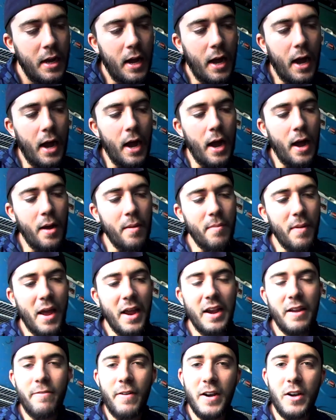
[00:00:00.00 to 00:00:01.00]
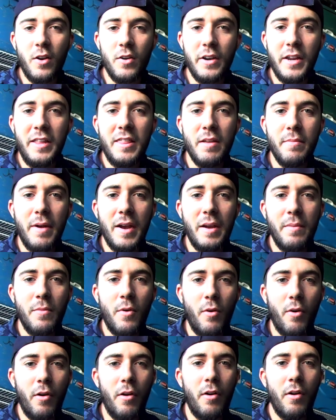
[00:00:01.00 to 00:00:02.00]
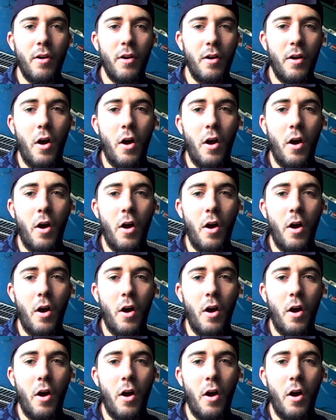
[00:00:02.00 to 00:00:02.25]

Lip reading: And if I don't need them anymore,